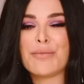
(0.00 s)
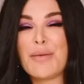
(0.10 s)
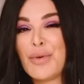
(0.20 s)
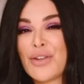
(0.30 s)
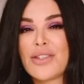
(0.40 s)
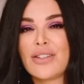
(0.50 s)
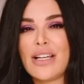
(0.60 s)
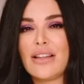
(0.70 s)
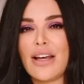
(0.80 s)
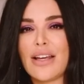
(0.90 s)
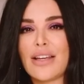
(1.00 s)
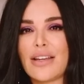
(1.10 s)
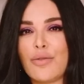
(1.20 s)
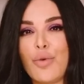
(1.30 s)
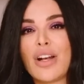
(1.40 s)
me personally,
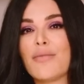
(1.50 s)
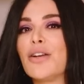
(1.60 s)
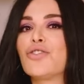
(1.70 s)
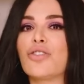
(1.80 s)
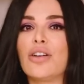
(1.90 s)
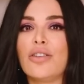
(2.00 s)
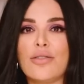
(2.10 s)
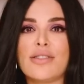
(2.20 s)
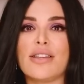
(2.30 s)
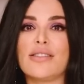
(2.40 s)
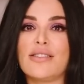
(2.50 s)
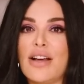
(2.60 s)
like one of my struggles is